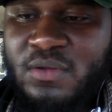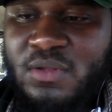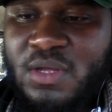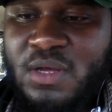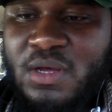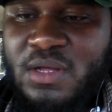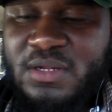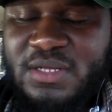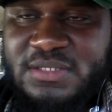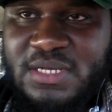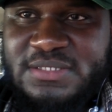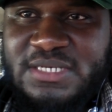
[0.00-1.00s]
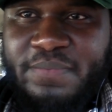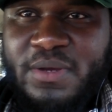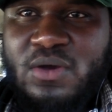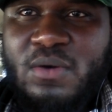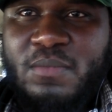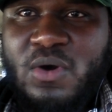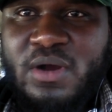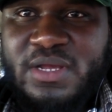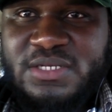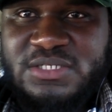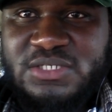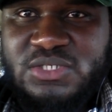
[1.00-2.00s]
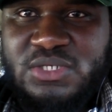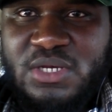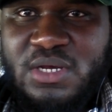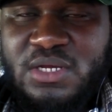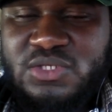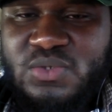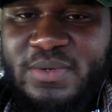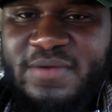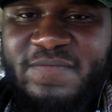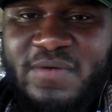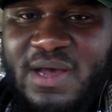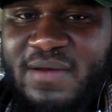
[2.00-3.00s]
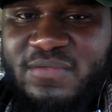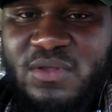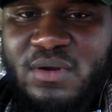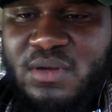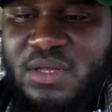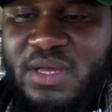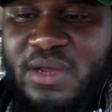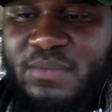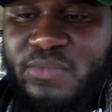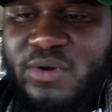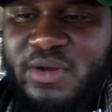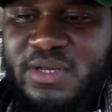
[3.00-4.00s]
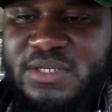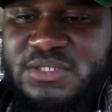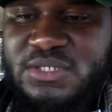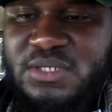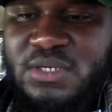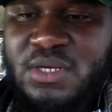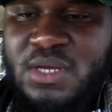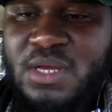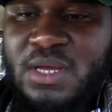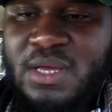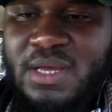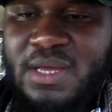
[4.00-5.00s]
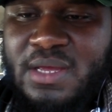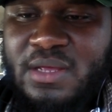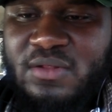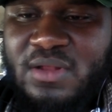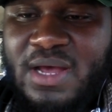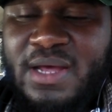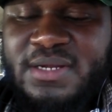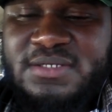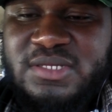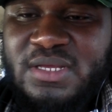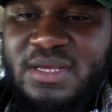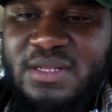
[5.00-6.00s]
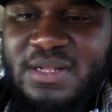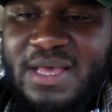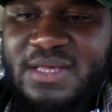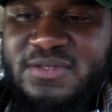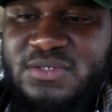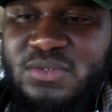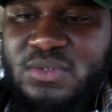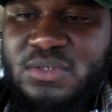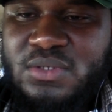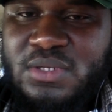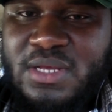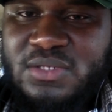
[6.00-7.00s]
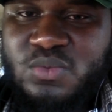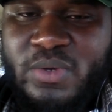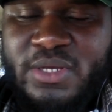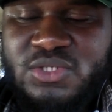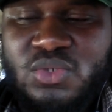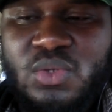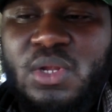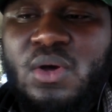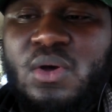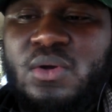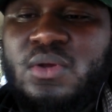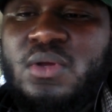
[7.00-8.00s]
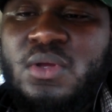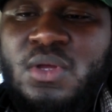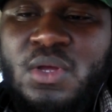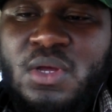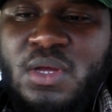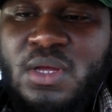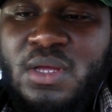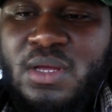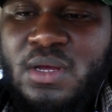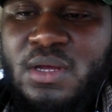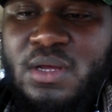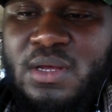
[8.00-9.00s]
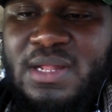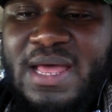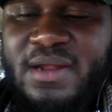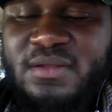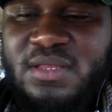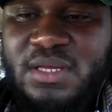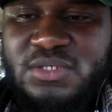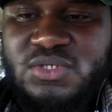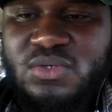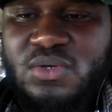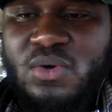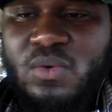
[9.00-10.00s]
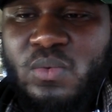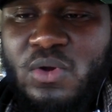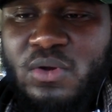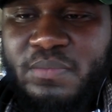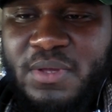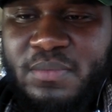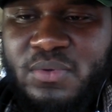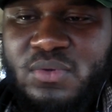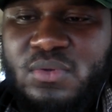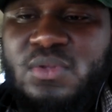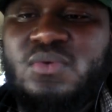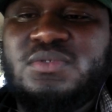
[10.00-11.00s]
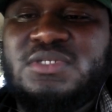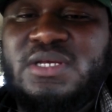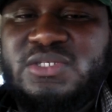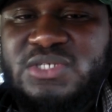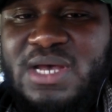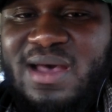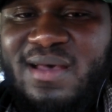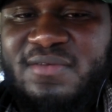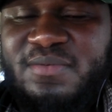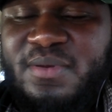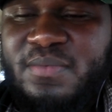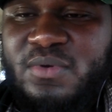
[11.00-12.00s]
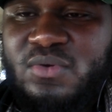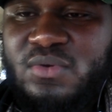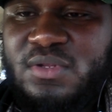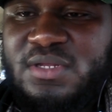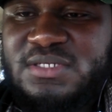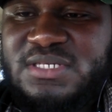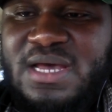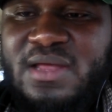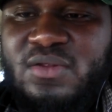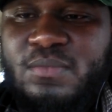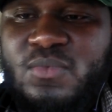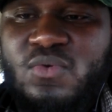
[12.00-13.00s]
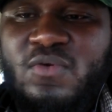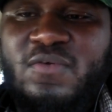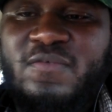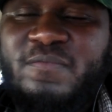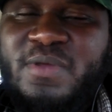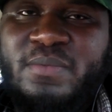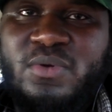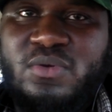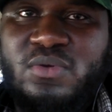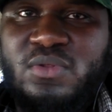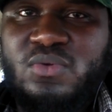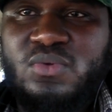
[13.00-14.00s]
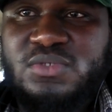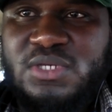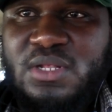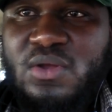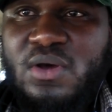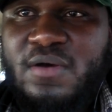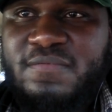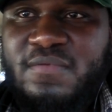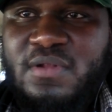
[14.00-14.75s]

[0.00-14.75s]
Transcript: the typical mortgage is 25, 30-year mortgage, and honestly, that's way too long. A lot of things could go wrong. People could lose their jobs. People could decide to move. People could lose a loved